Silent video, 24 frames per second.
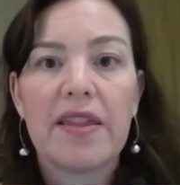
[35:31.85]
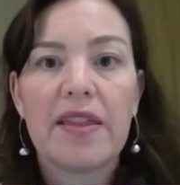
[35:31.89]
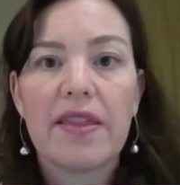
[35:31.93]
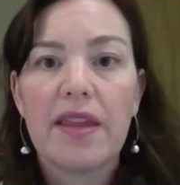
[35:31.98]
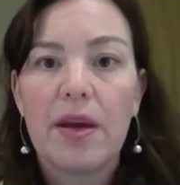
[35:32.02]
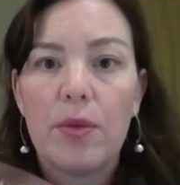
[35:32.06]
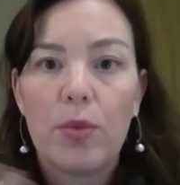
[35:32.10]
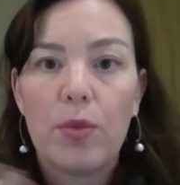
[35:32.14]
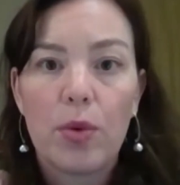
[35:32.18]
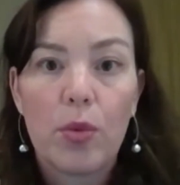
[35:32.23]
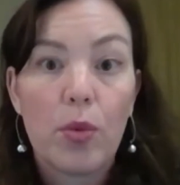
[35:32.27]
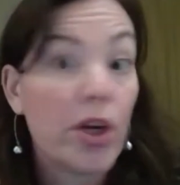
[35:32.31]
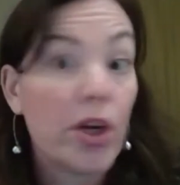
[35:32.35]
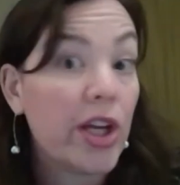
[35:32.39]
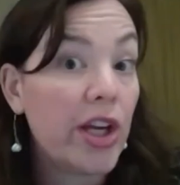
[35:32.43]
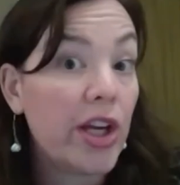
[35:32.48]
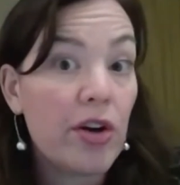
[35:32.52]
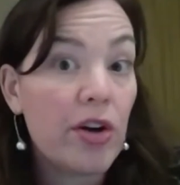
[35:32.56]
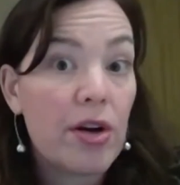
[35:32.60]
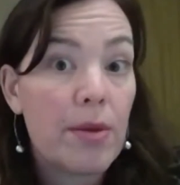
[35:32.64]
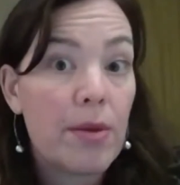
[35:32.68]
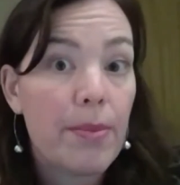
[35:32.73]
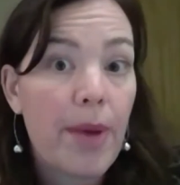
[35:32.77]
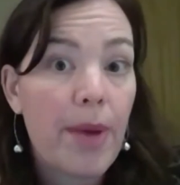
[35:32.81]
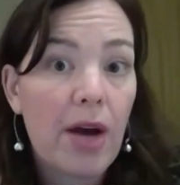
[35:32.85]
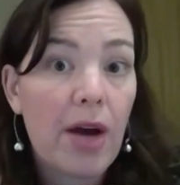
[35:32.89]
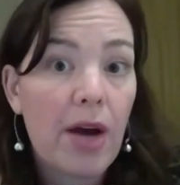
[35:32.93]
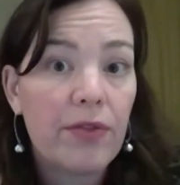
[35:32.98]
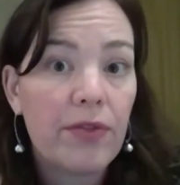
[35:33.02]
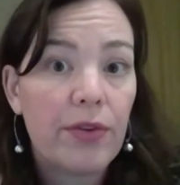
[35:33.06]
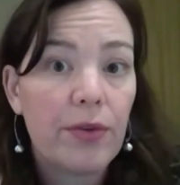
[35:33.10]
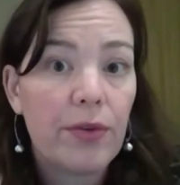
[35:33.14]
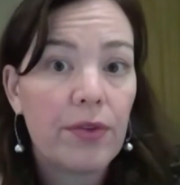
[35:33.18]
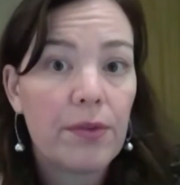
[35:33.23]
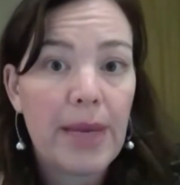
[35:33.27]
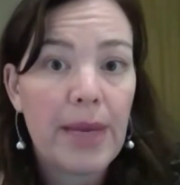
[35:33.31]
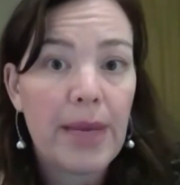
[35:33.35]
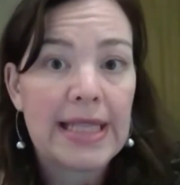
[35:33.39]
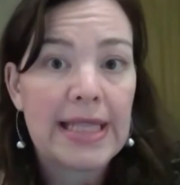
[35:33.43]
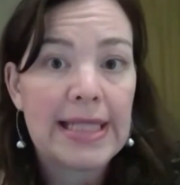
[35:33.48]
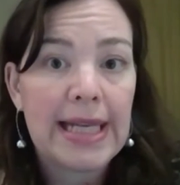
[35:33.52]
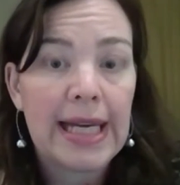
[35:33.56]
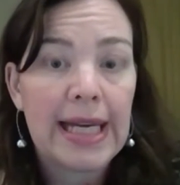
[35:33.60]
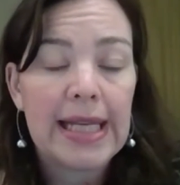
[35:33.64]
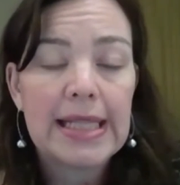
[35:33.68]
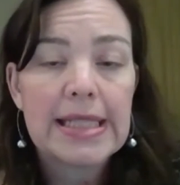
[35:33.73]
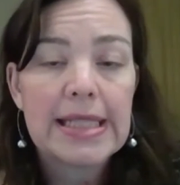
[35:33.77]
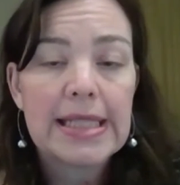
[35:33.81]
they were working on a biofuels
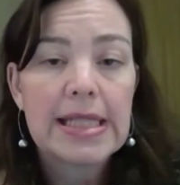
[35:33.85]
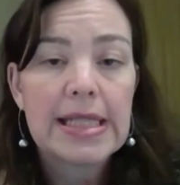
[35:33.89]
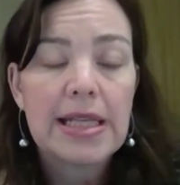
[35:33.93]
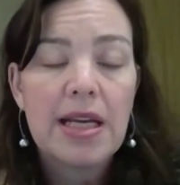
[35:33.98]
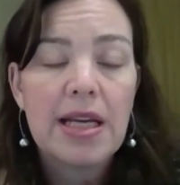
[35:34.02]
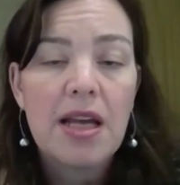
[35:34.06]
mandate,